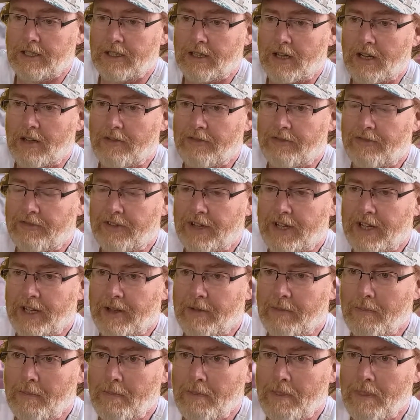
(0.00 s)
of
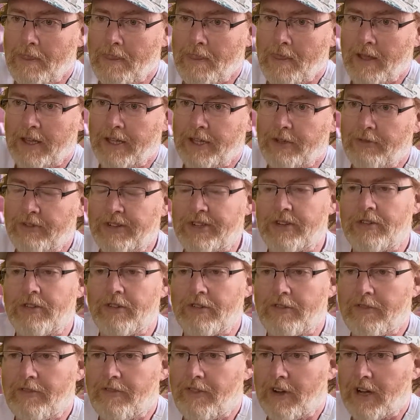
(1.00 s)
the
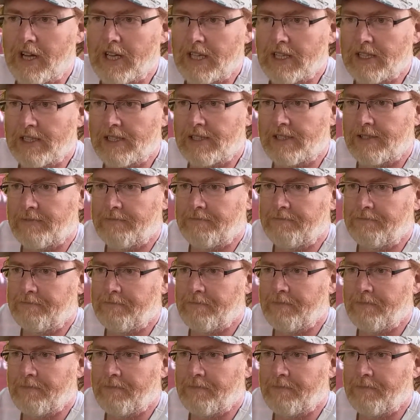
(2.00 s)
return files,